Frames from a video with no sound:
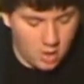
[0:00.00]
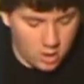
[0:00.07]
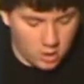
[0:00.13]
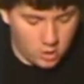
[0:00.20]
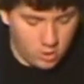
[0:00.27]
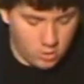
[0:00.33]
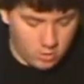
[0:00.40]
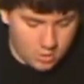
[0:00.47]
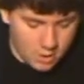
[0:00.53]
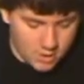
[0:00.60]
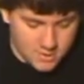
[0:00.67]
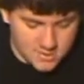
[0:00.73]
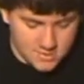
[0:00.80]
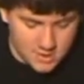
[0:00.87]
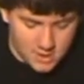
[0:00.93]
you're gonna
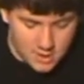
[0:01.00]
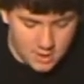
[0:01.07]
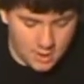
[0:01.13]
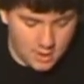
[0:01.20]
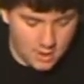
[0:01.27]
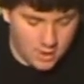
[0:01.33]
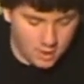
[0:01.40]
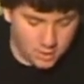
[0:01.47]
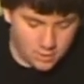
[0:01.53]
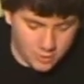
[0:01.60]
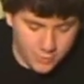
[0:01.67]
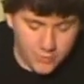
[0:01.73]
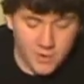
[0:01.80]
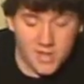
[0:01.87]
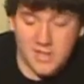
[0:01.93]
see
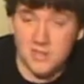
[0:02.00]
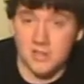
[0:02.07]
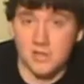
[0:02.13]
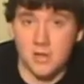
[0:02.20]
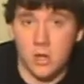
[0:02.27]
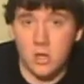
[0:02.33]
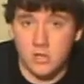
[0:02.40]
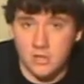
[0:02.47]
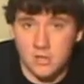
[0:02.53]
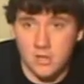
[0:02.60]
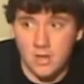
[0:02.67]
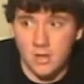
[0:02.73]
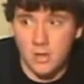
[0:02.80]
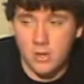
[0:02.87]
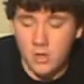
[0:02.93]
glue. It's a solid
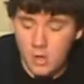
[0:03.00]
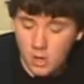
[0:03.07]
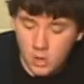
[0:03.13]
seal.